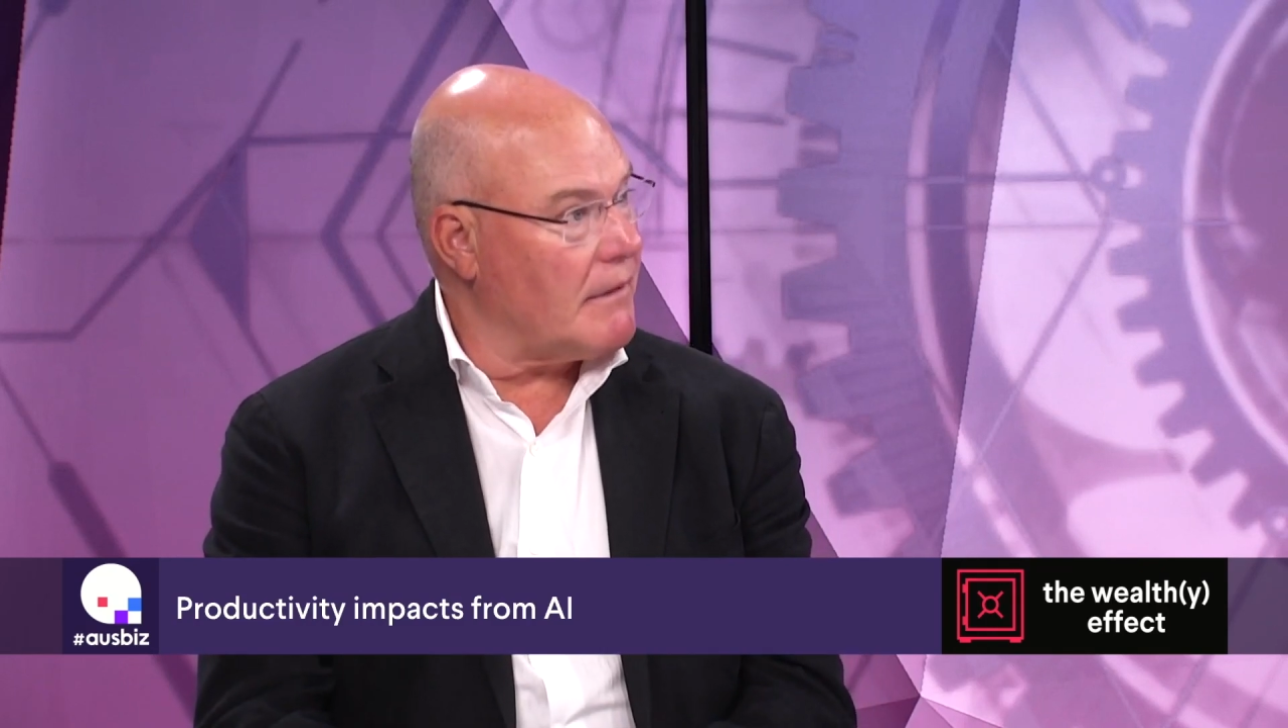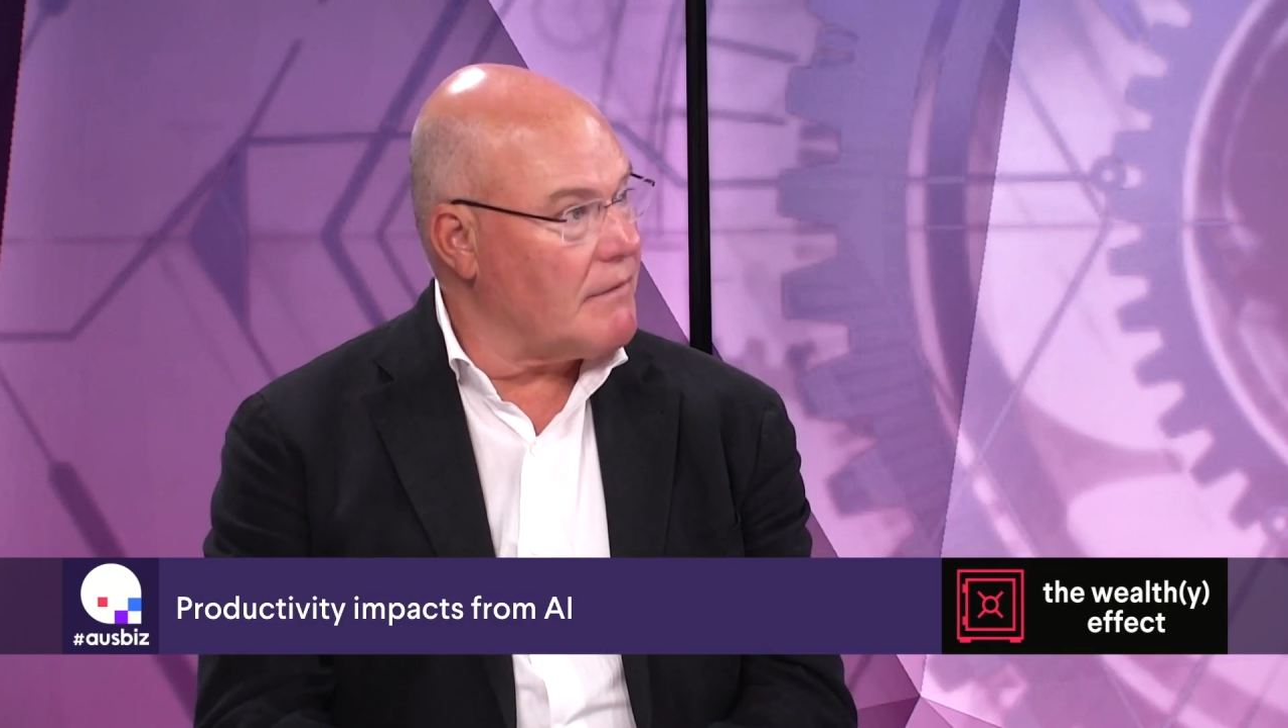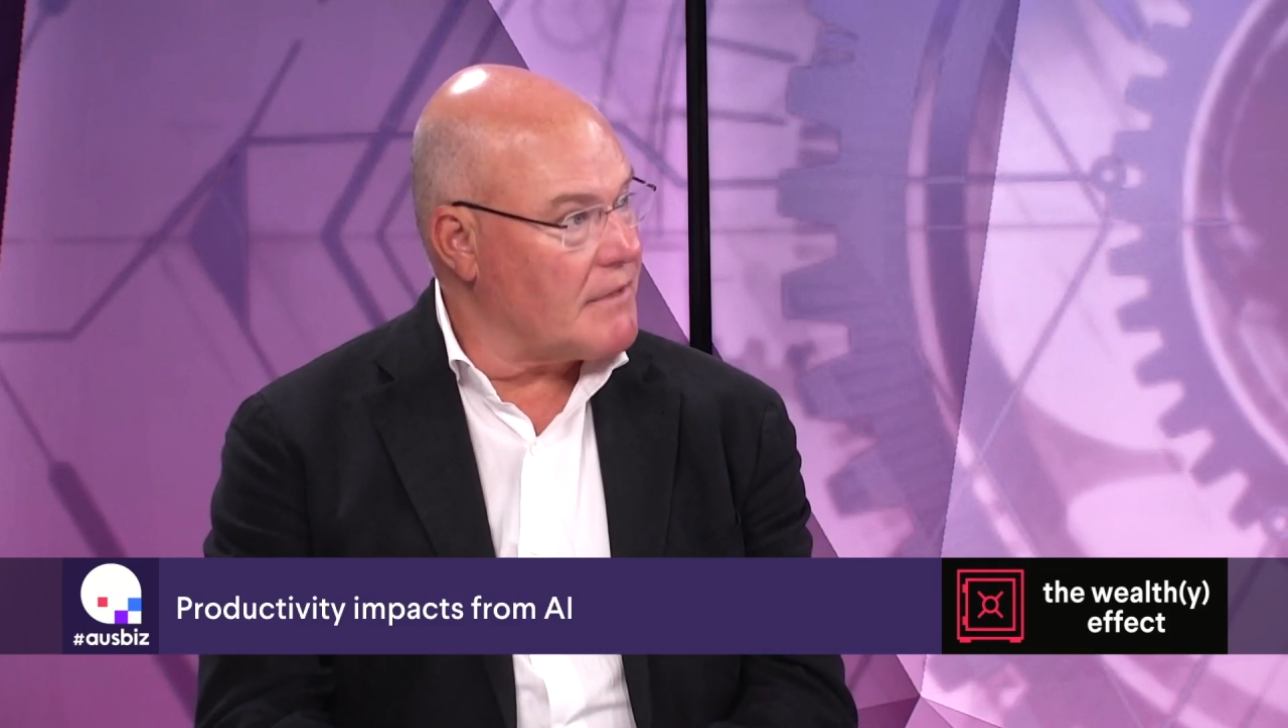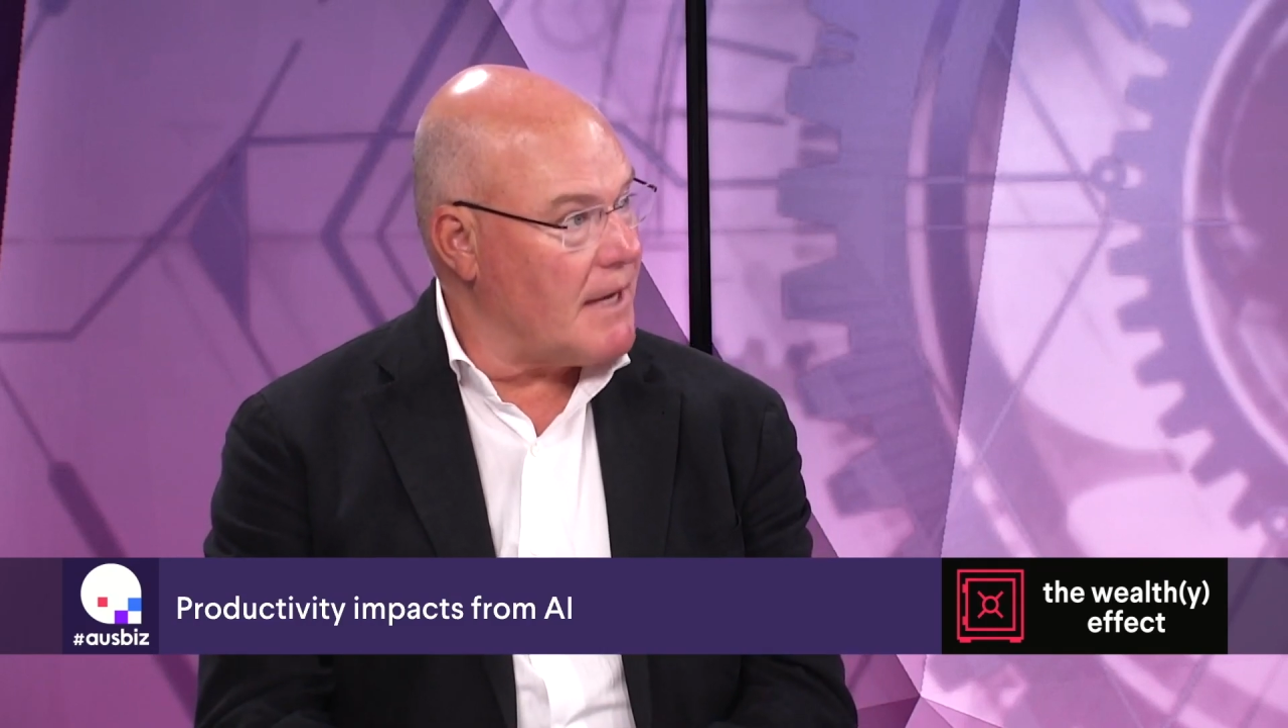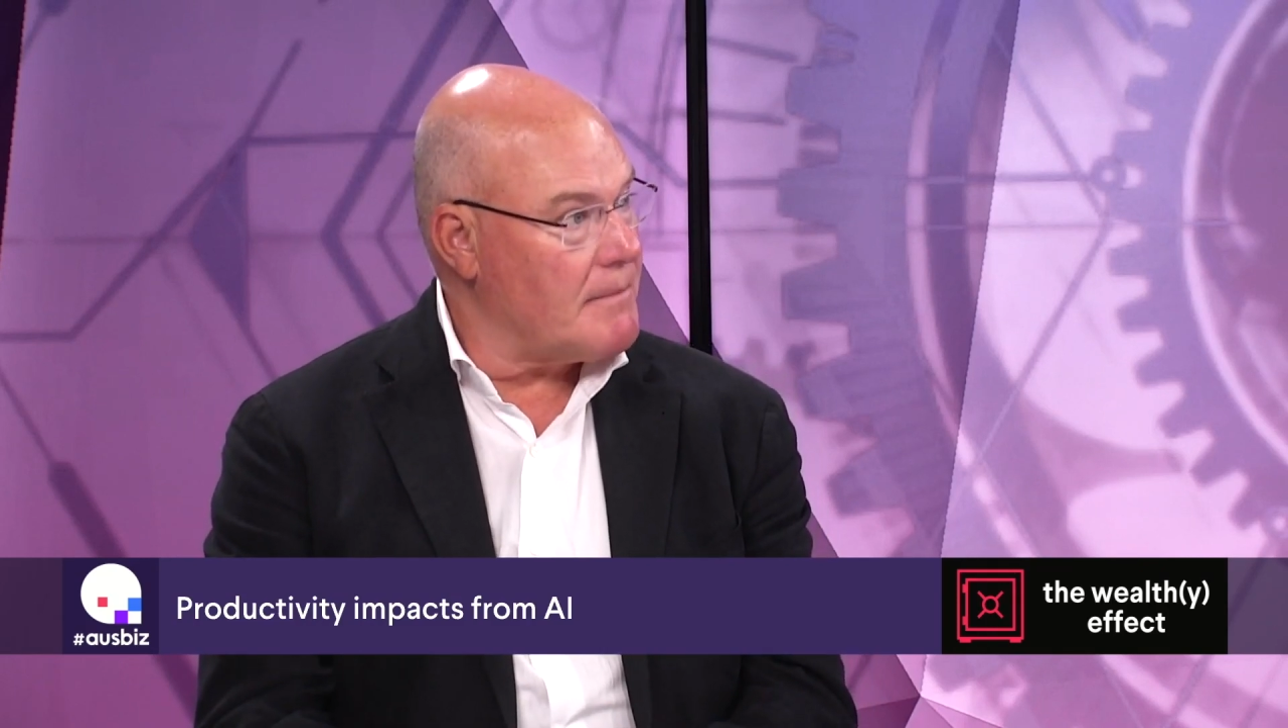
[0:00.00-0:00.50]
of
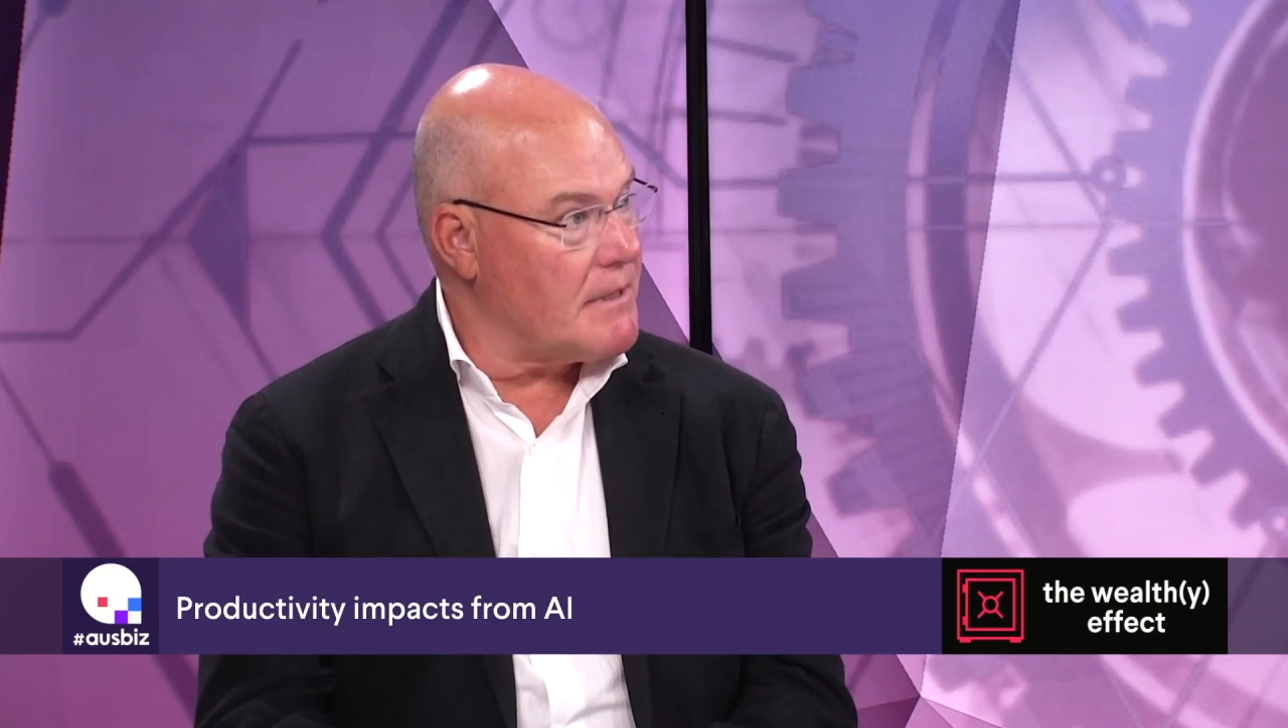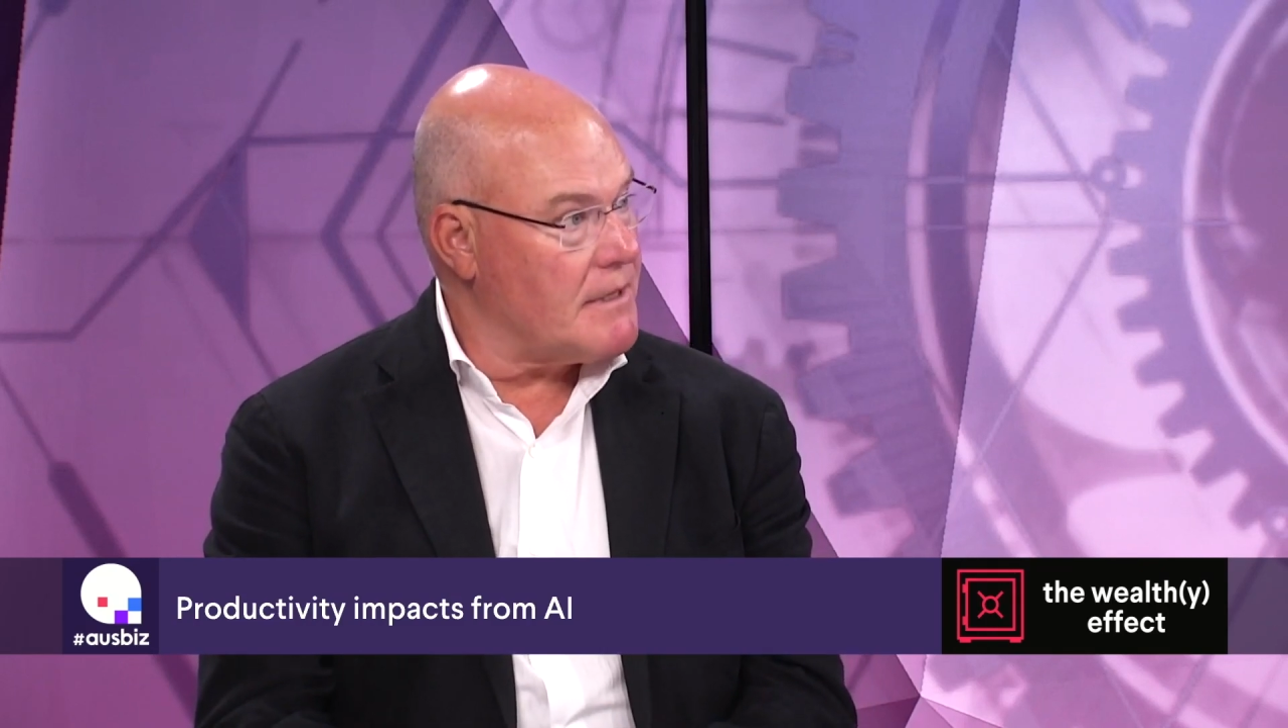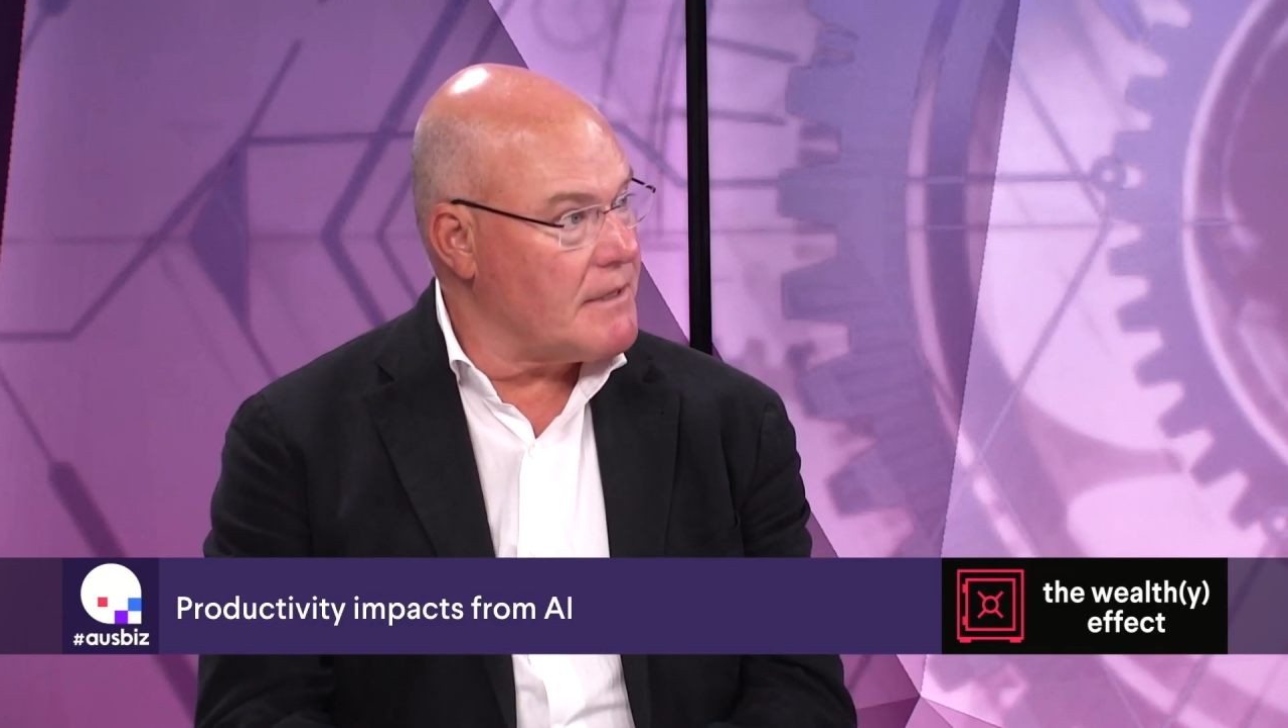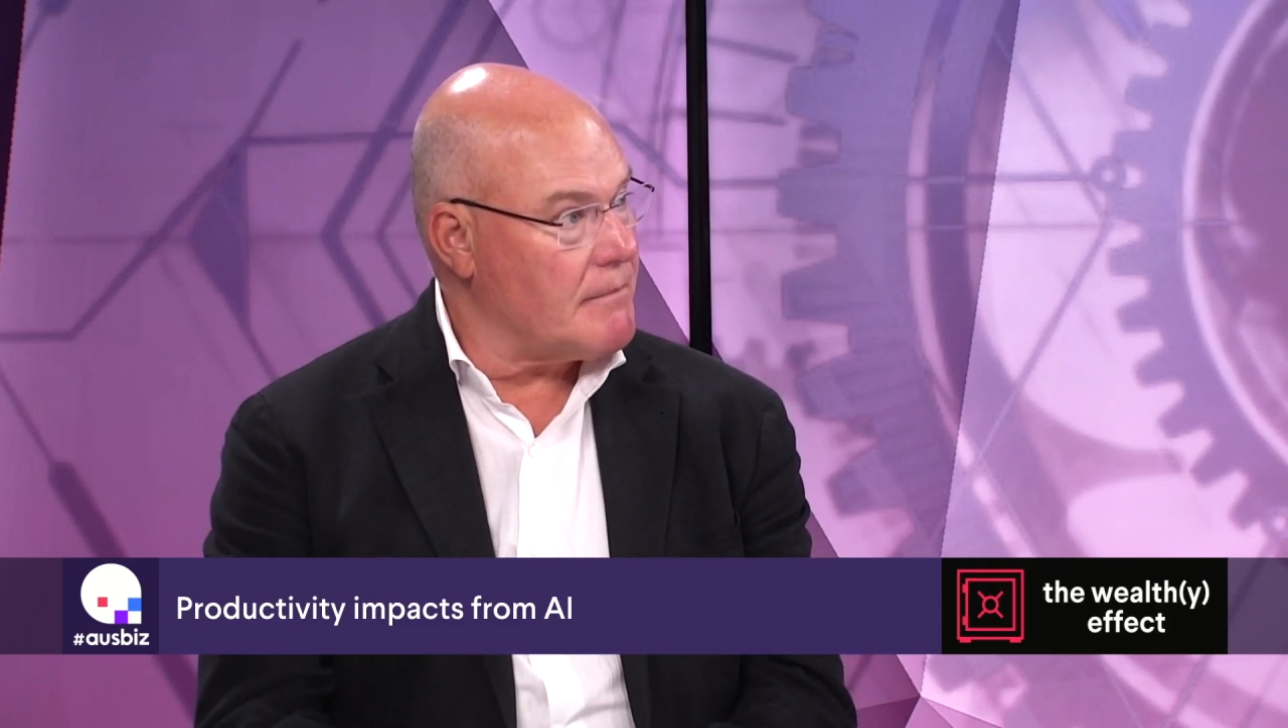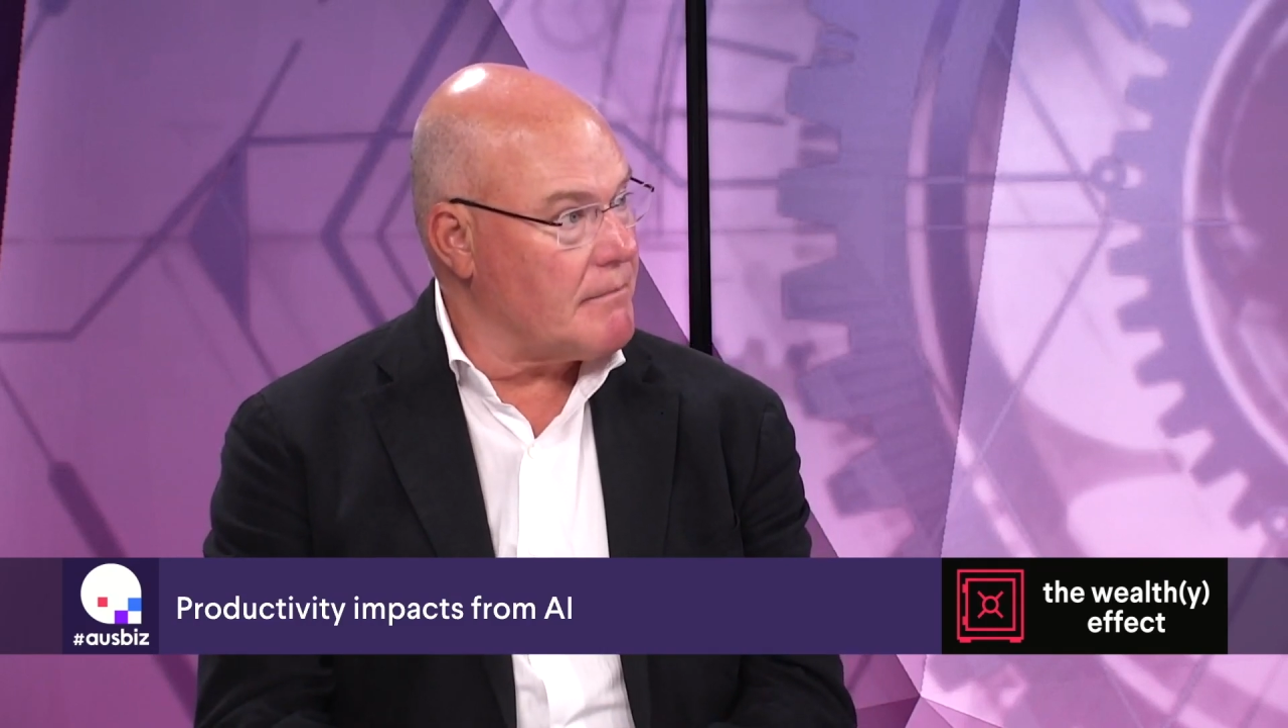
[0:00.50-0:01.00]

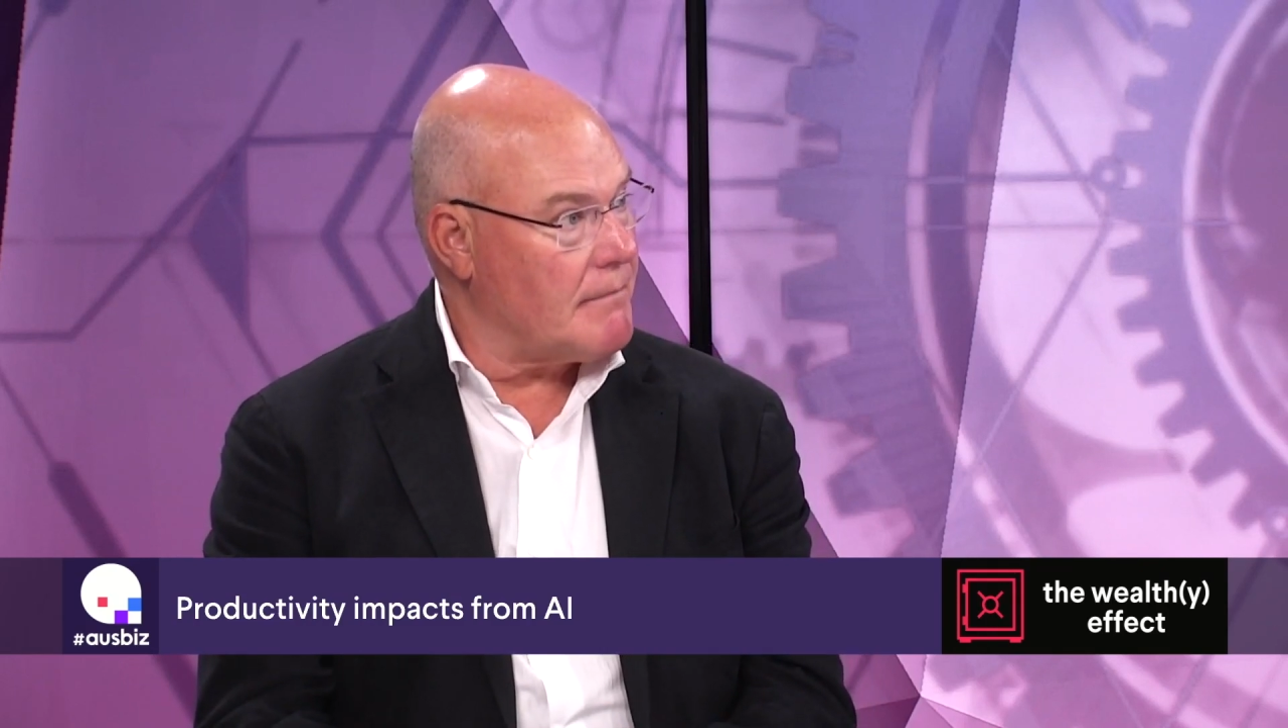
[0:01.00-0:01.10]
skepticism,